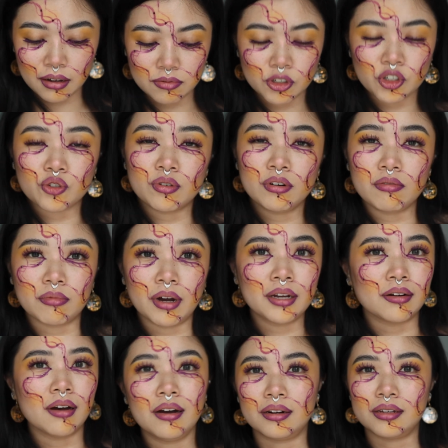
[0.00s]
Sure, why
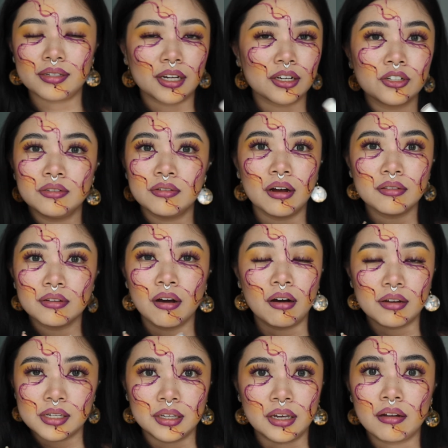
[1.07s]
not? It's actually not
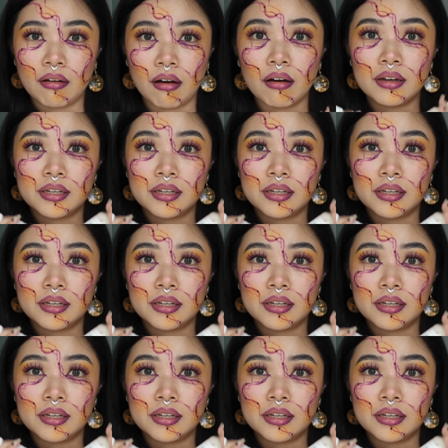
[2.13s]
costly at all.